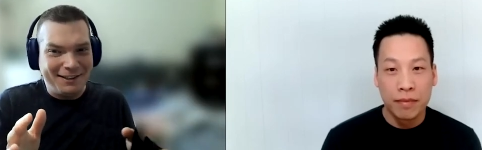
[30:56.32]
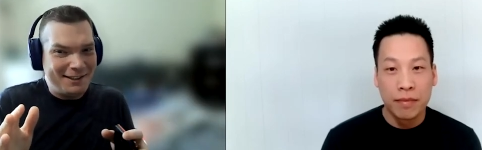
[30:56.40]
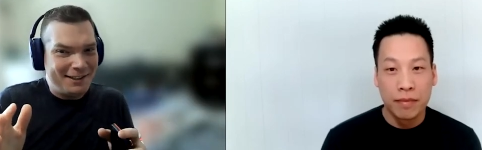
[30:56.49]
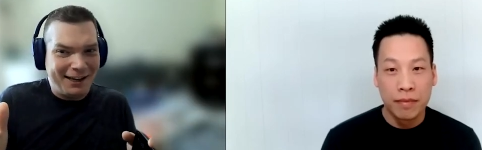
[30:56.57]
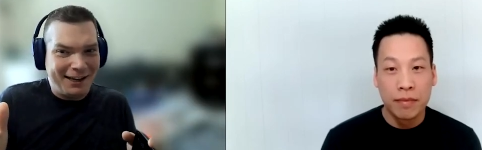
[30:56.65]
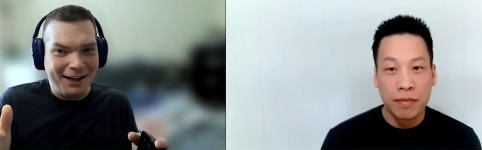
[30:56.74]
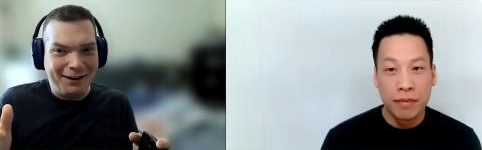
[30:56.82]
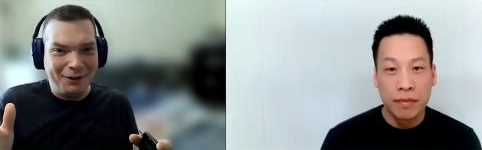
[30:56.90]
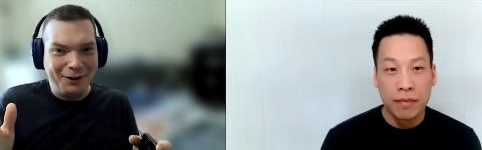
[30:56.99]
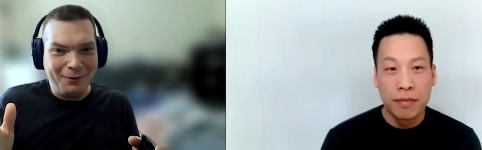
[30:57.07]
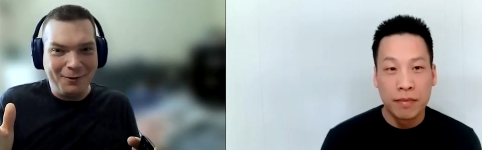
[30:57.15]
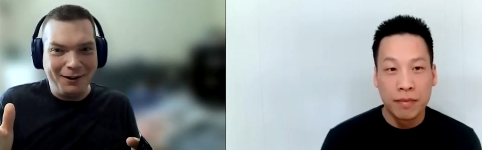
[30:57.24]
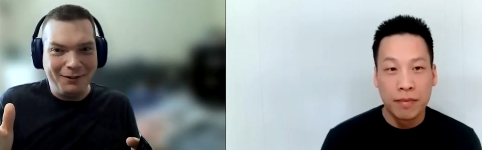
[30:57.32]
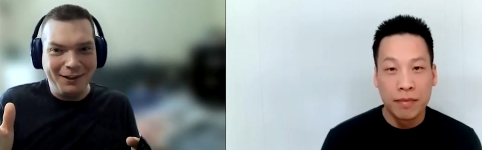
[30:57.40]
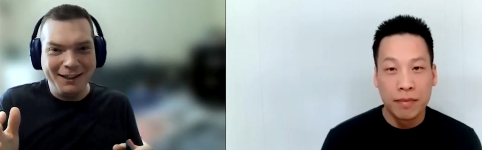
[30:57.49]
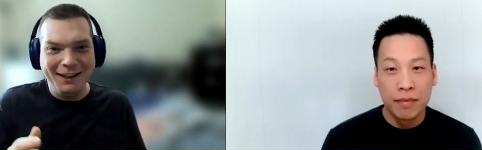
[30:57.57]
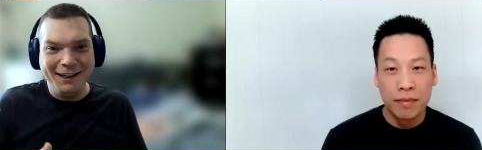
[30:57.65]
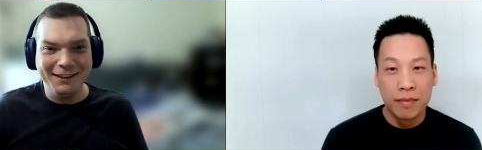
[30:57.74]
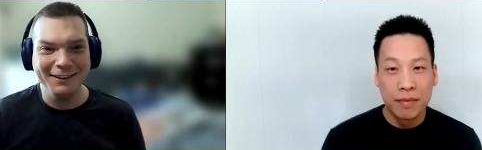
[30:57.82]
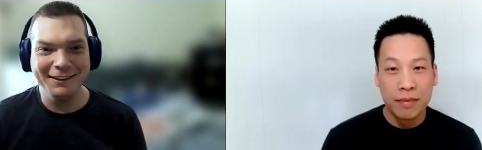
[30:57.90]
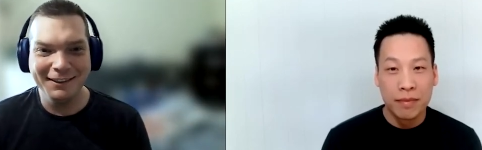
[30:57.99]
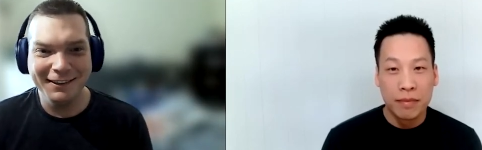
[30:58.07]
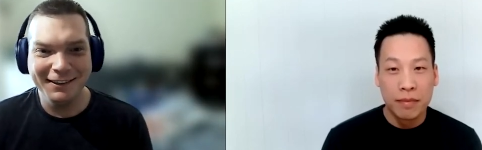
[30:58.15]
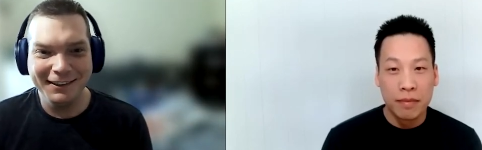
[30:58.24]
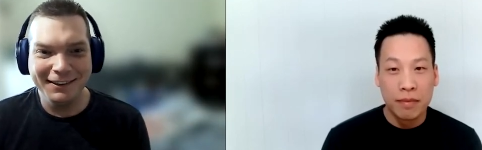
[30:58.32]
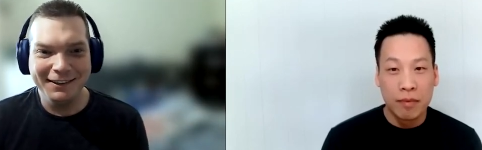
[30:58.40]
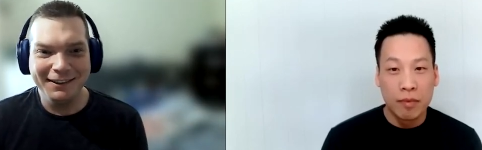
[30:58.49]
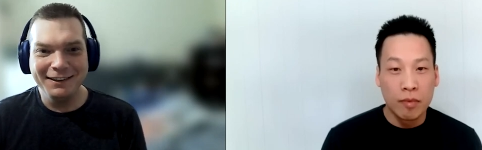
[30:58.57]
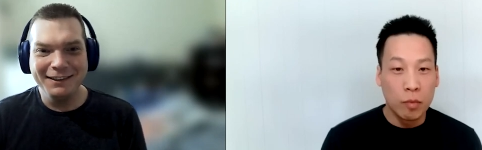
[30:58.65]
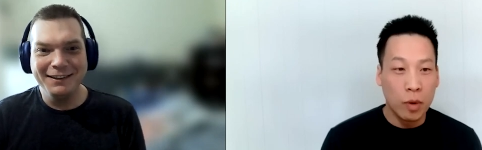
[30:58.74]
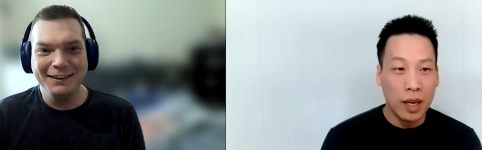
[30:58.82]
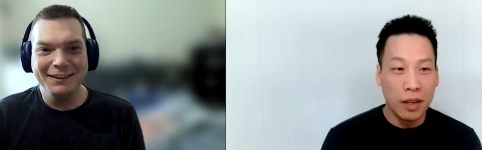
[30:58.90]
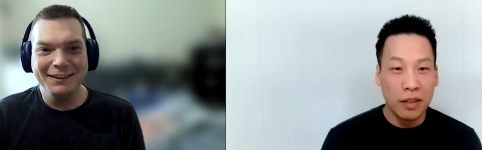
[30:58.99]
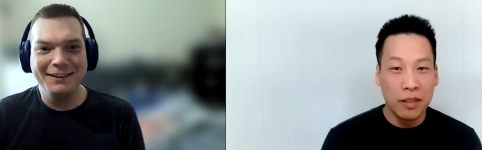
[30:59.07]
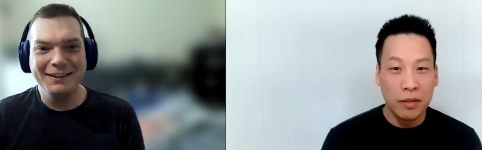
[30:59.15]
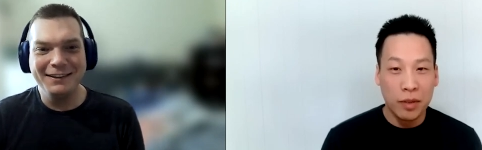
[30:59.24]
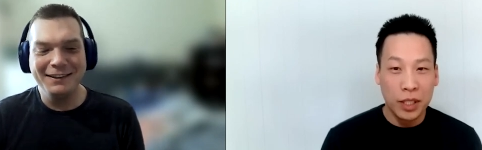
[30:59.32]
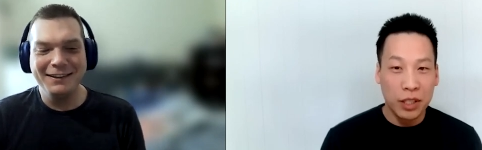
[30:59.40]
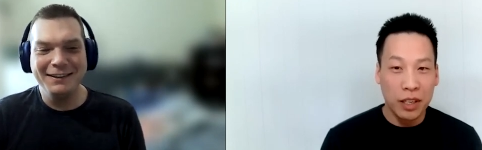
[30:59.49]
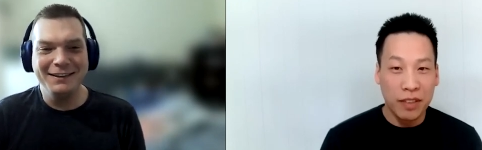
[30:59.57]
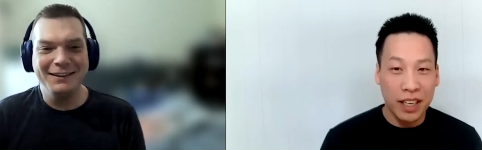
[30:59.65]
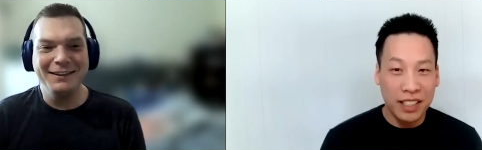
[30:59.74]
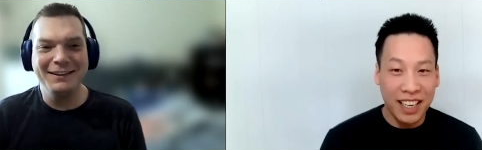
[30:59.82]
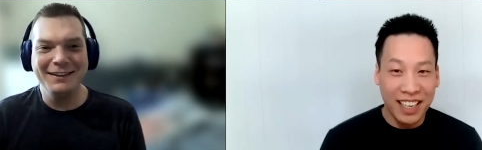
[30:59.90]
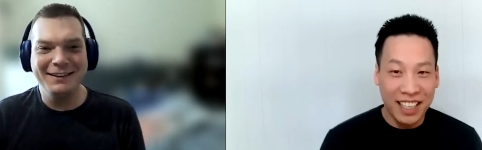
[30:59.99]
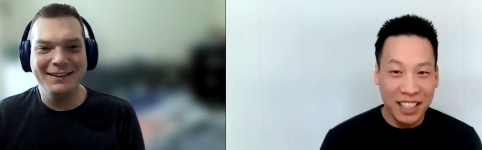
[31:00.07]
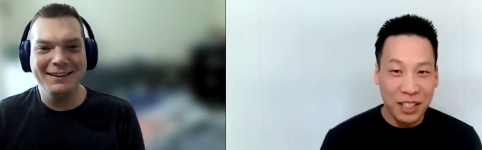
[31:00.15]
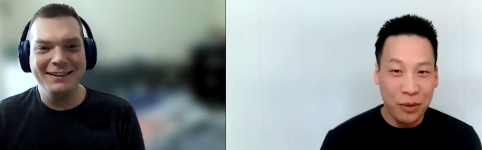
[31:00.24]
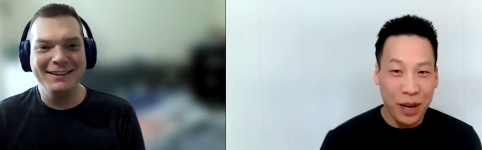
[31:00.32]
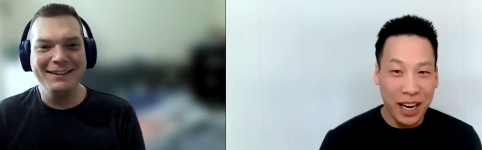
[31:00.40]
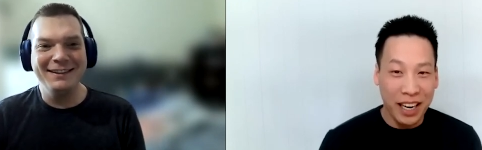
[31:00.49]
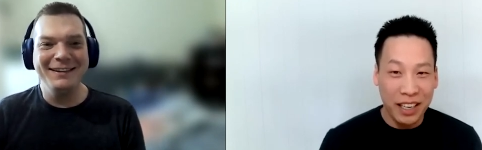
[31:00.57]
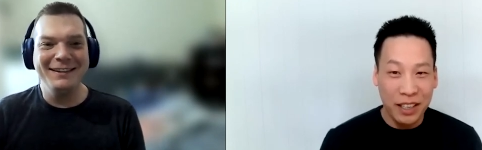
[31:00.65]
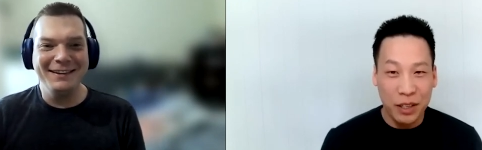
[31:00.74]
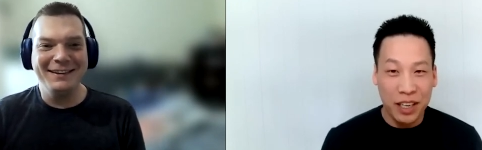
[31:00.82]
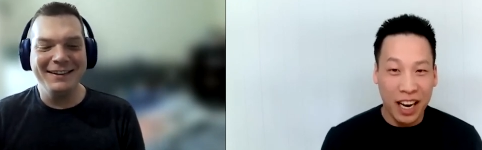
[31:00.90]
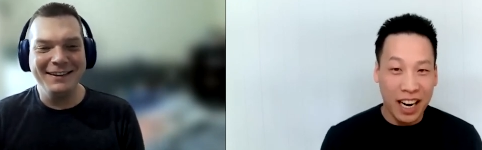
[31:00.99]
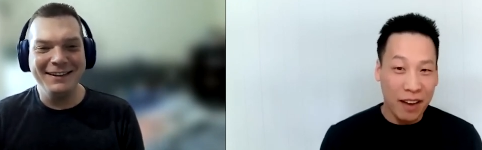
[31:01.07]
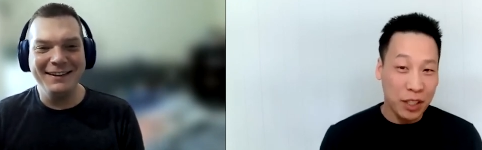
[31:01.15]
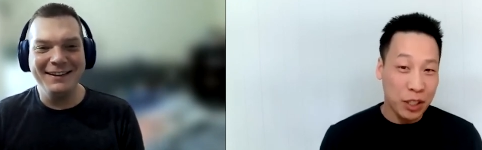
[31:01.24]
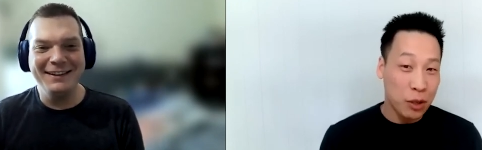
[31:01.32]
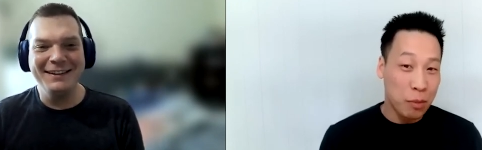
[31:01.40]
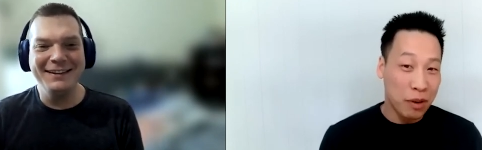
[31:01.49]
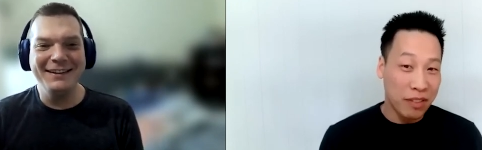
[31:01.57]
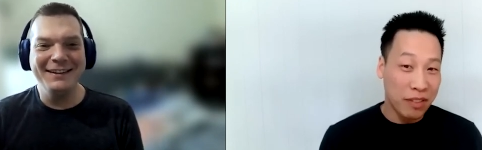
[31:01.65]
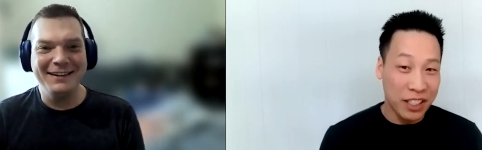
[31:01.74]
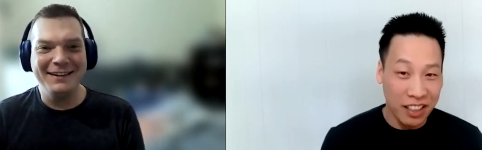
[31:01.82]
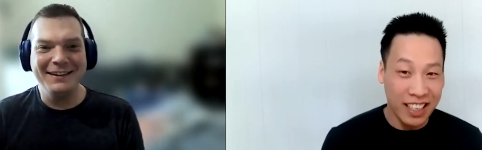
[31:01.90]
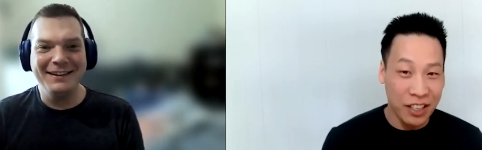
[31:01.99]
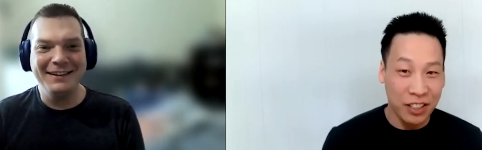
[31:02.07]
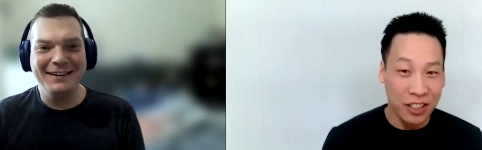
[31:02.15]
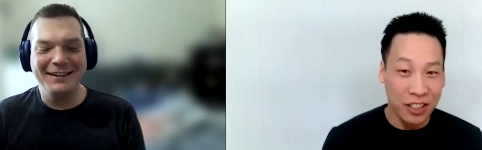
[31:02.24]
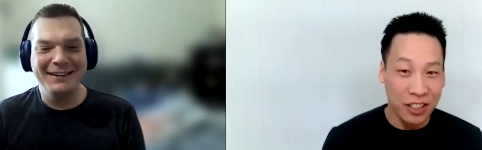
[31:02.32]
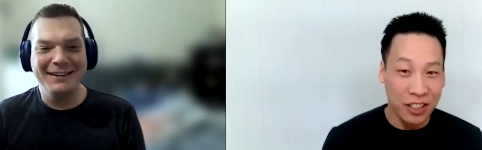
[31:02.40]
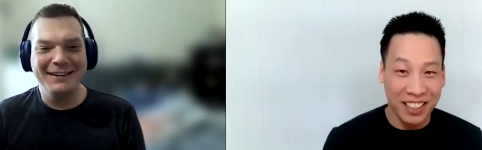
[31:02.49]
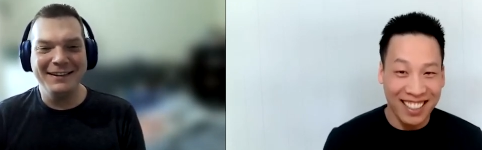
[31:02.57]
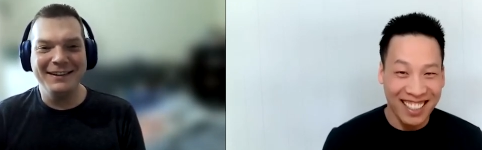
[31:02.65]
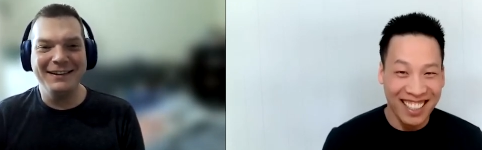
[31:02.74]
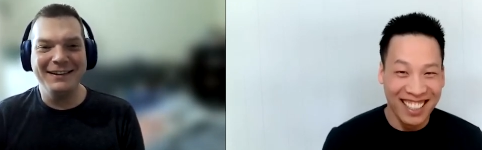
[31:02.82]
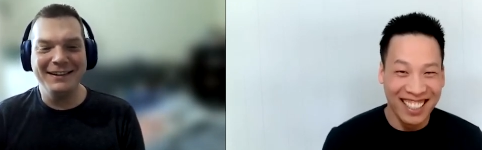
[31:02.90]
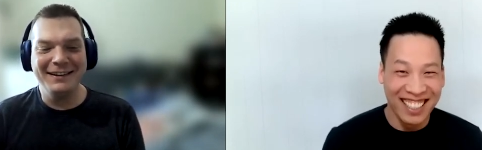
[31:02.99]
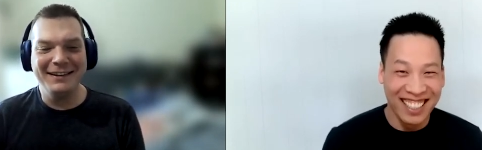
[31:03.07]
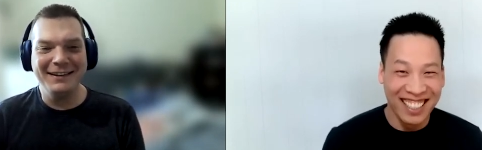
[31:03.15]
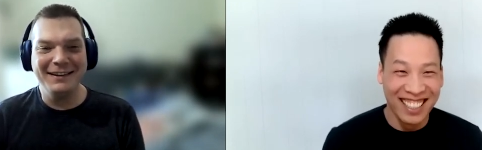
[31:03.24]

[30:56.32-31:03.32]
Speaker 1: Is that kind of a good way of looking at it?
Speaker 2: Well, Richard, if I say it in this way, you kind of have a supervisor in your success.